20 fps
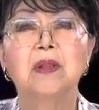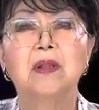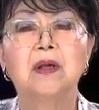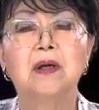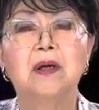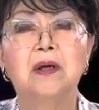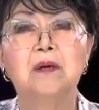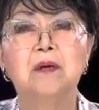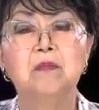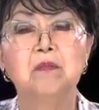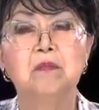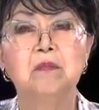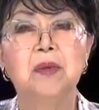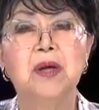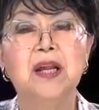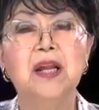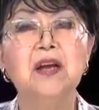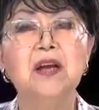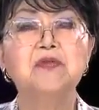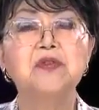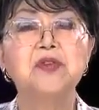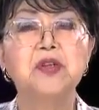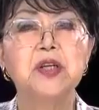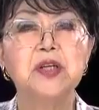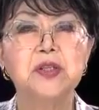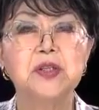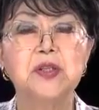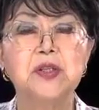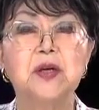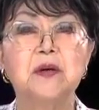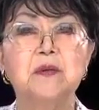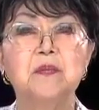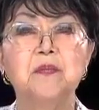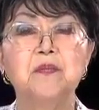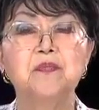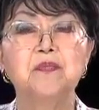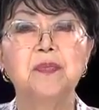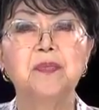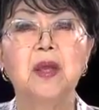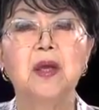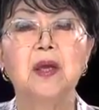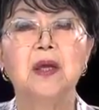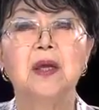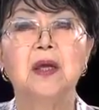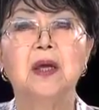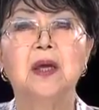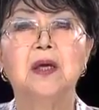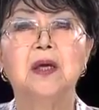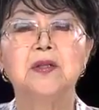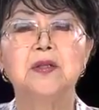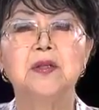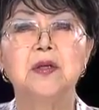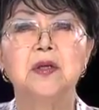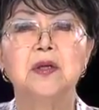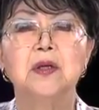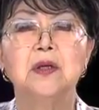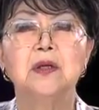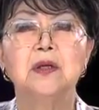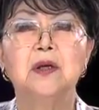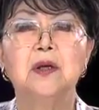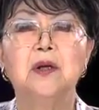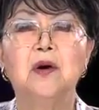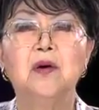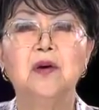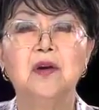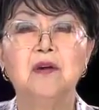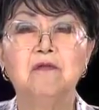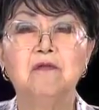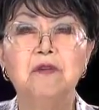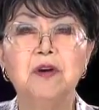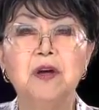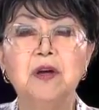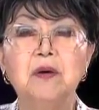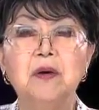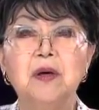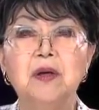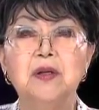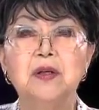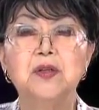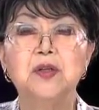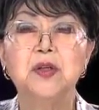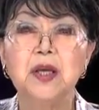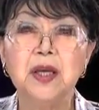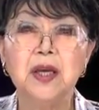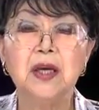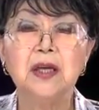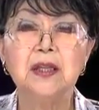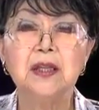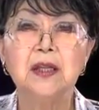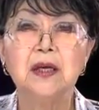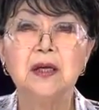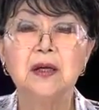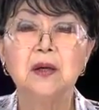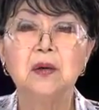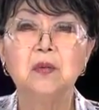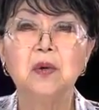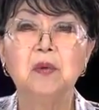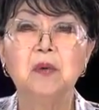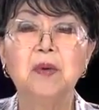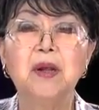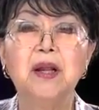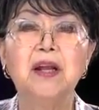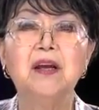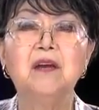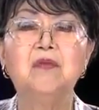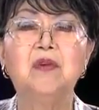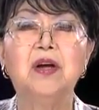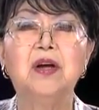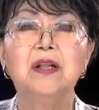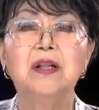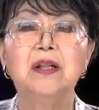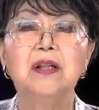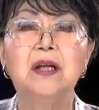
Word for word: uh, belief system is, you know, if we see it, we believe it.